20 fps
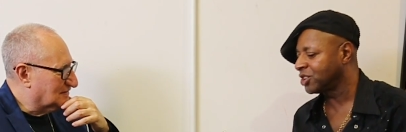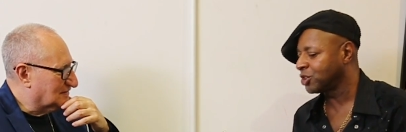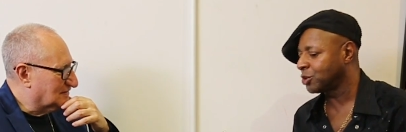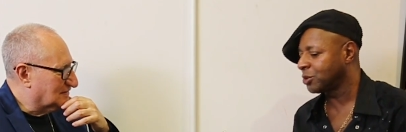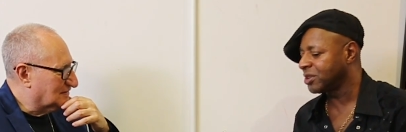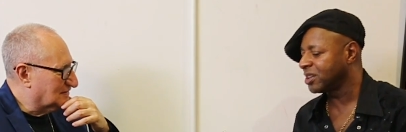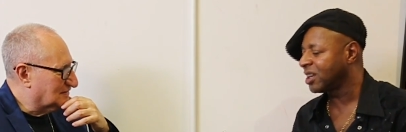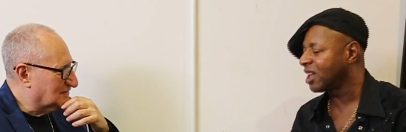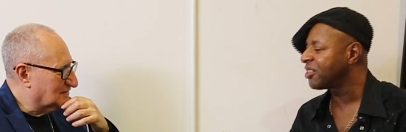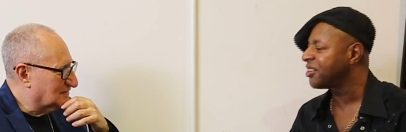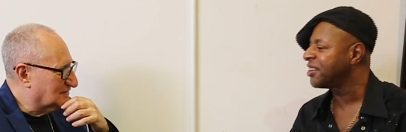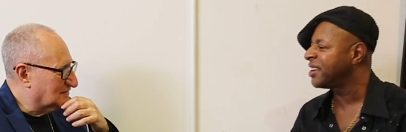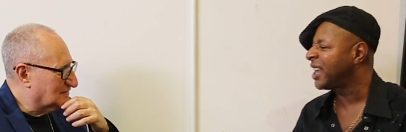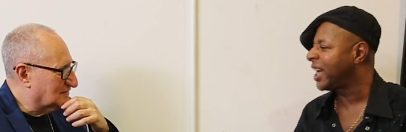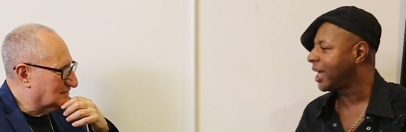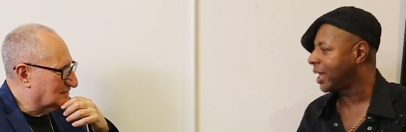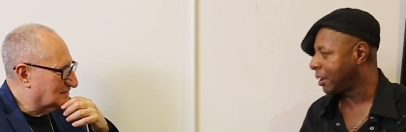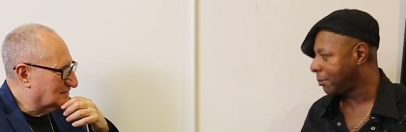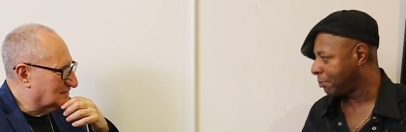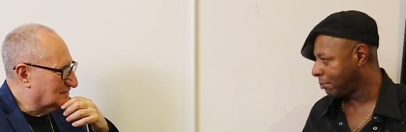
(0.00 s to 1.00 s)
Speaker 1: under another
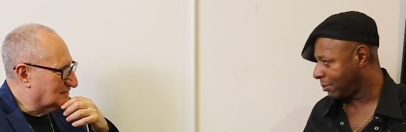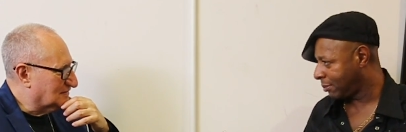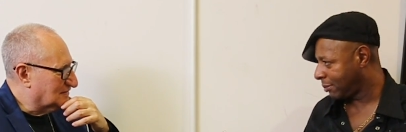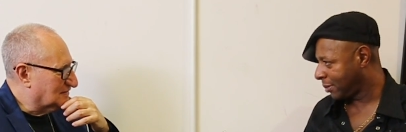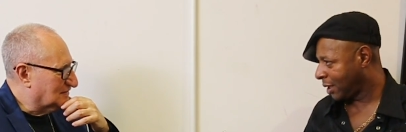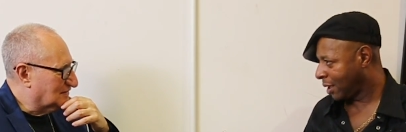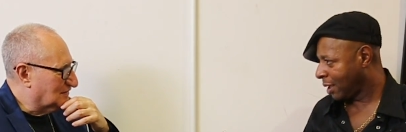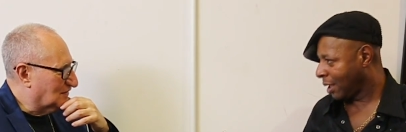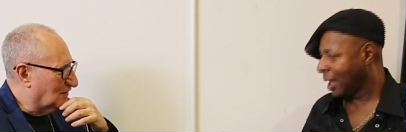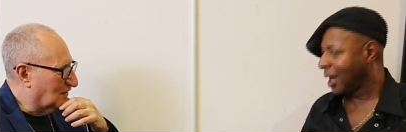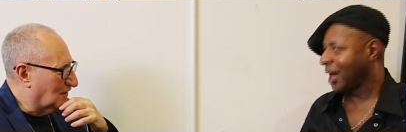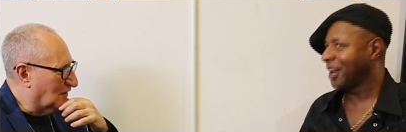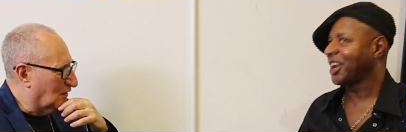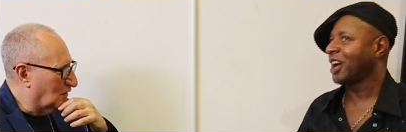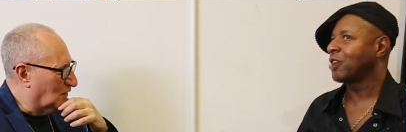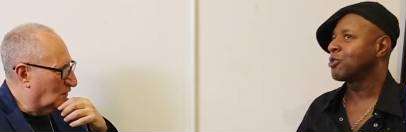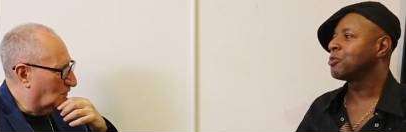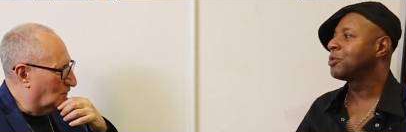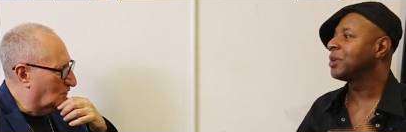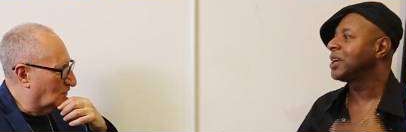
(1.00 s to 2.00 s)
name.
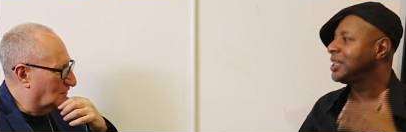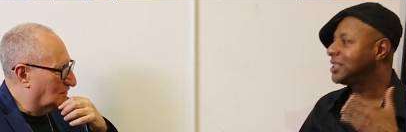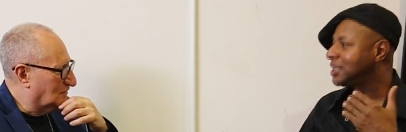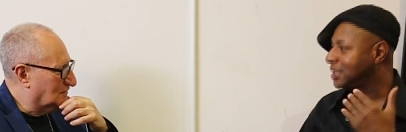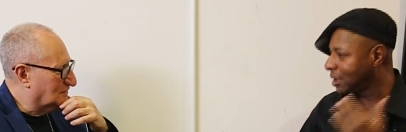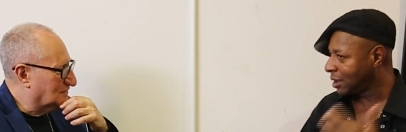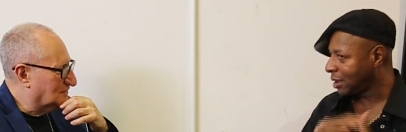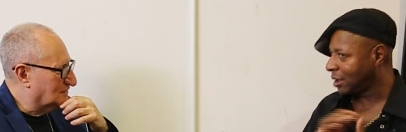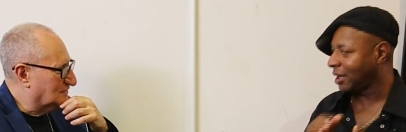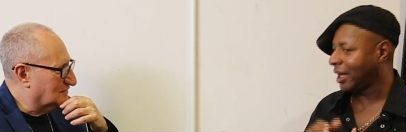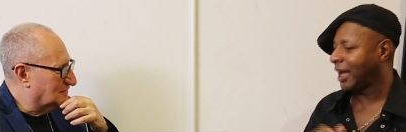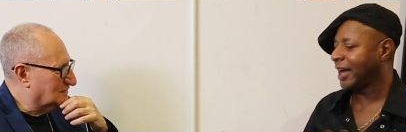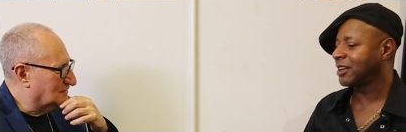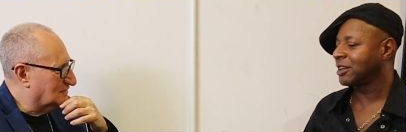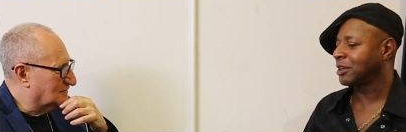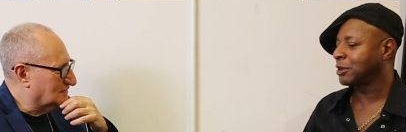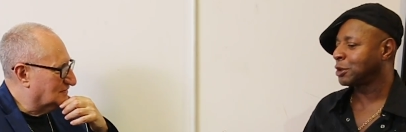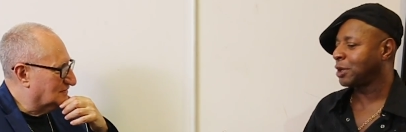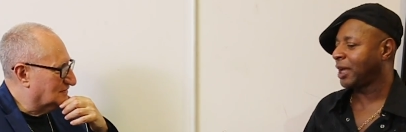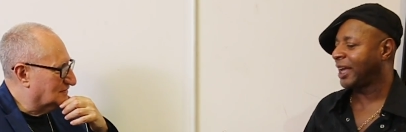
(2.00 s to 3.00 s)
And oh. I redid it. It
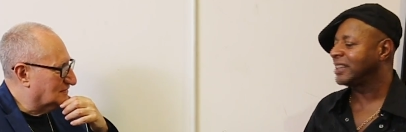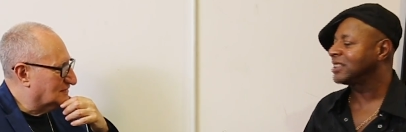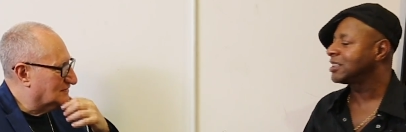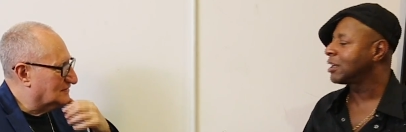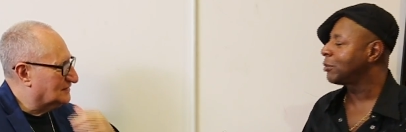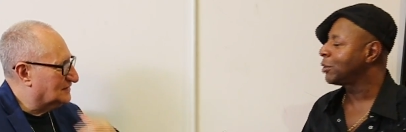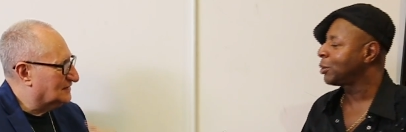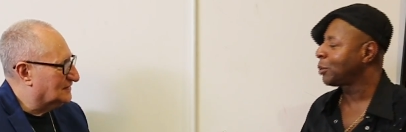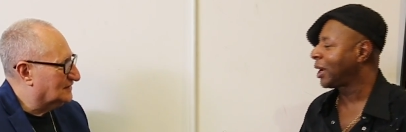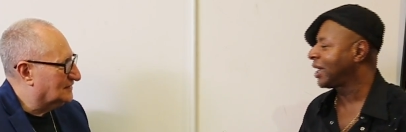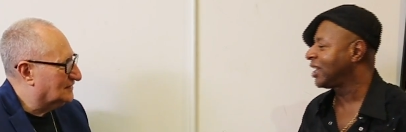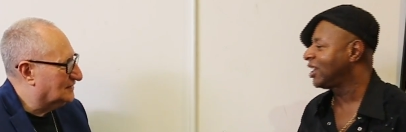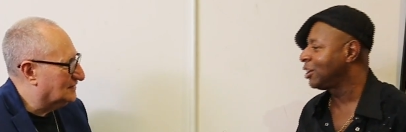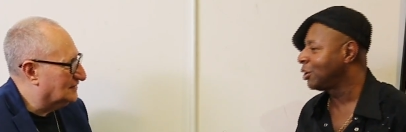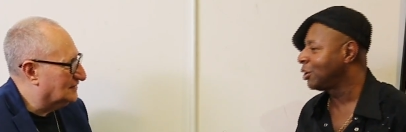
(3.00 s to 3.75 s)
had an NWA